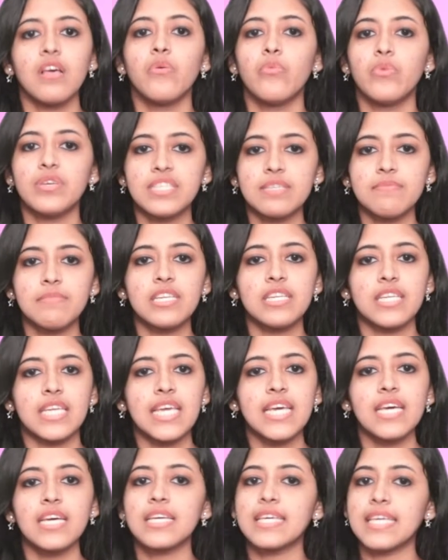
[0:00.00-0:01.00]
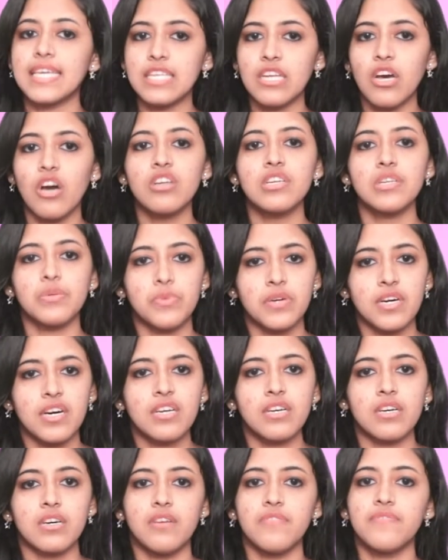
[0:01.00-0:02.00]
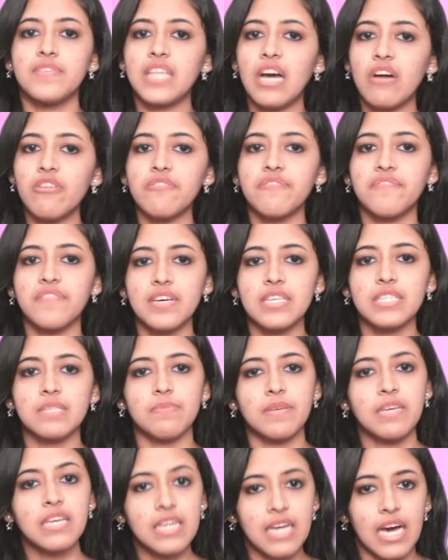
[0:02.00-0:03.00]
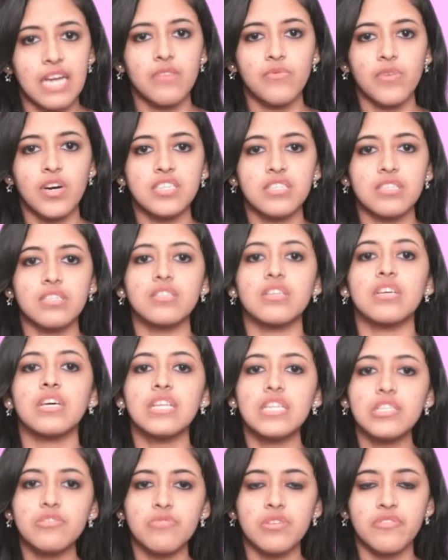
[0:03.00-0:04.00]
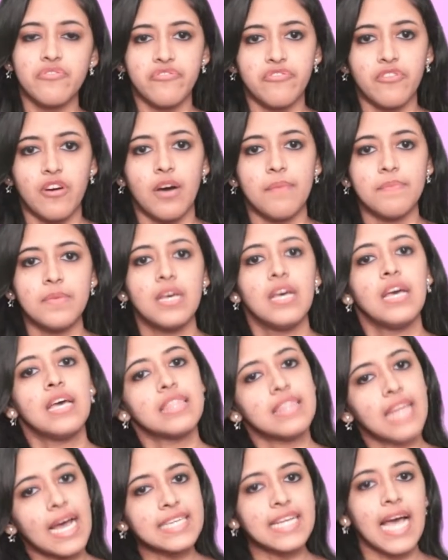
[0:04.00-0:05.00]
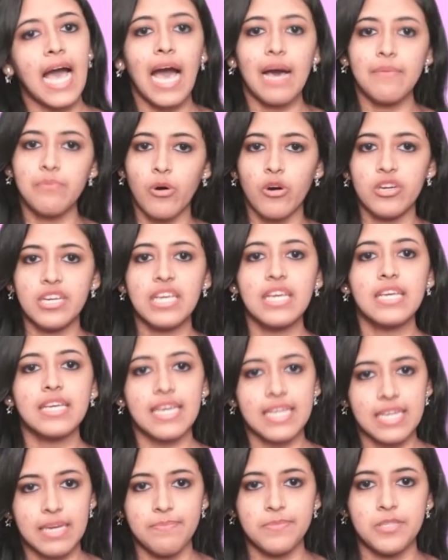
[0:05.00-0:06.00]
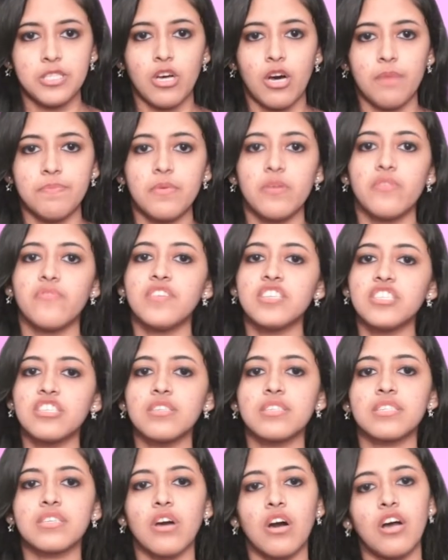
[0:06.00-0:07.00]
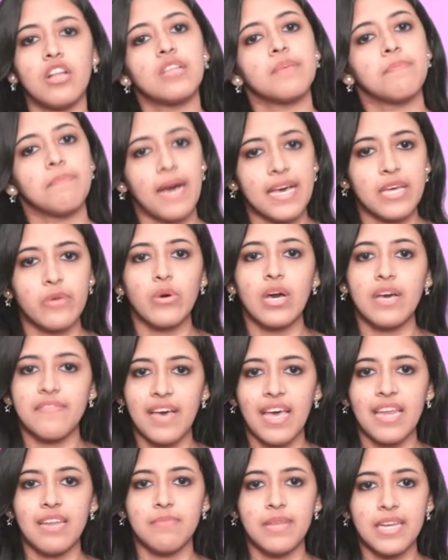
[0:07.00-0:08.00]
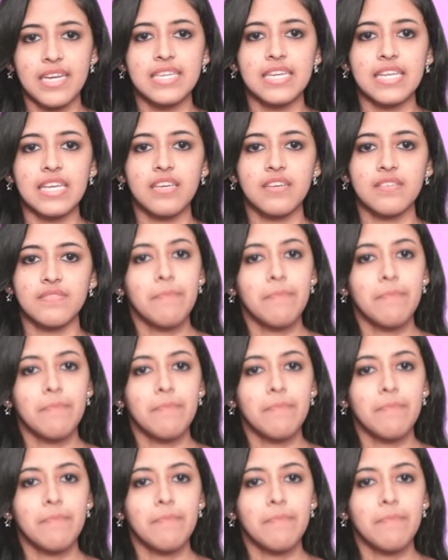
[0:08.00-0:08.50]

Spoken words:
vitamin D cannot work without first being converted into a form that our body can absorb, which is called bioavailability.